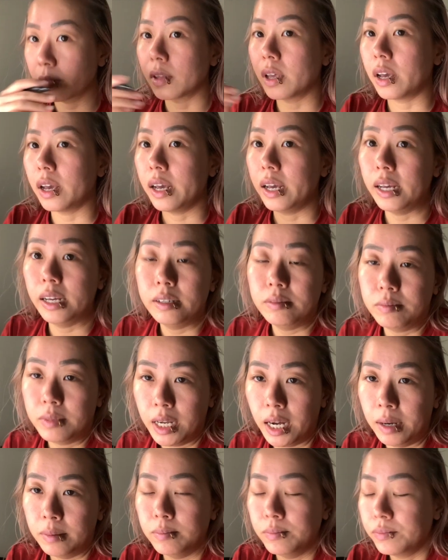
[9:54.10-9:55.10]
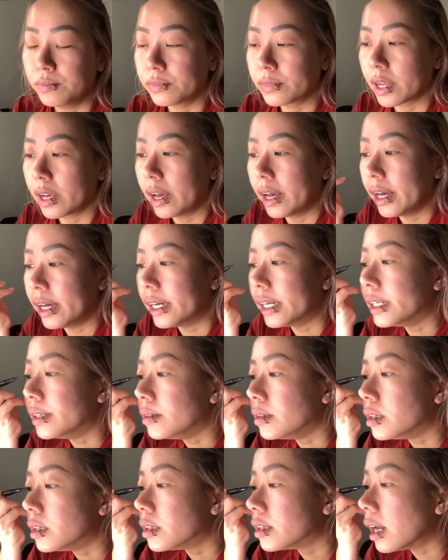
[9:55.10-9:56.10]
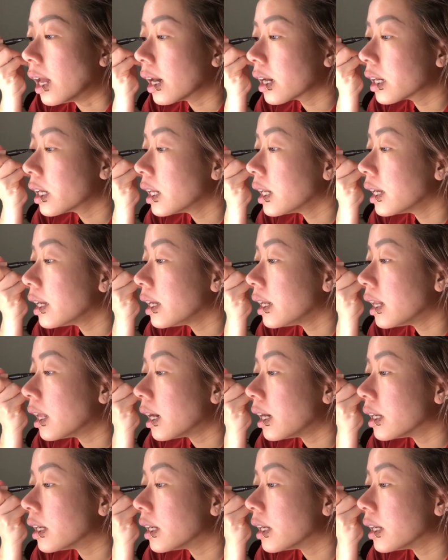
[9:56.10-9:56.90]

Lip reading: And yeah, and luckily